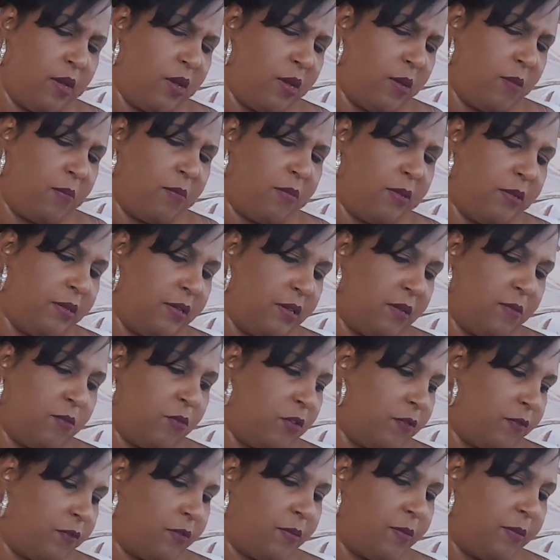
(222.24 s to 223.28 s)
Please get
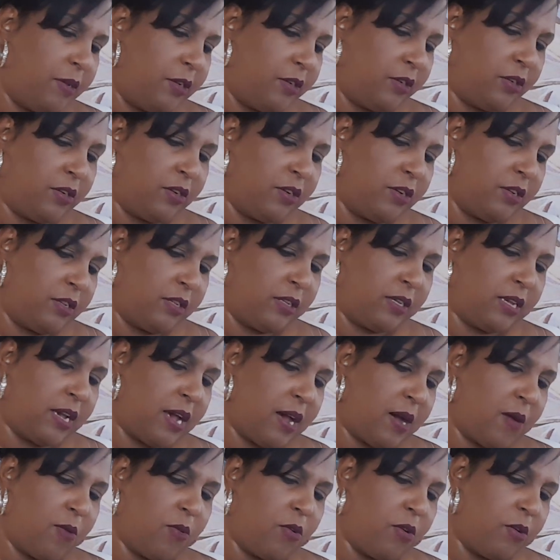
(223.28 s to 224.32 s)
more information on the
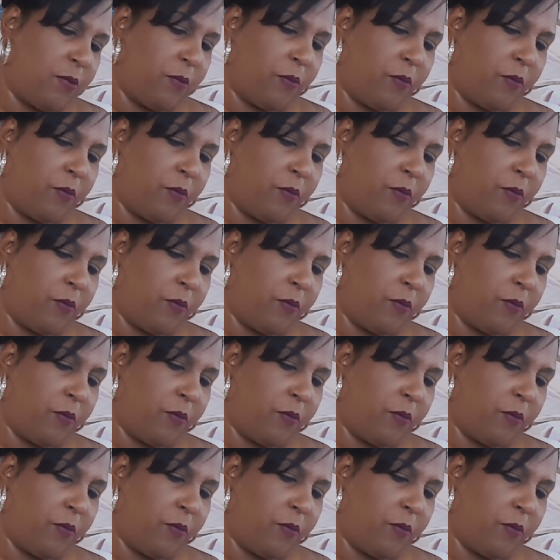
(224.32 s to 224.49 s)
Tower.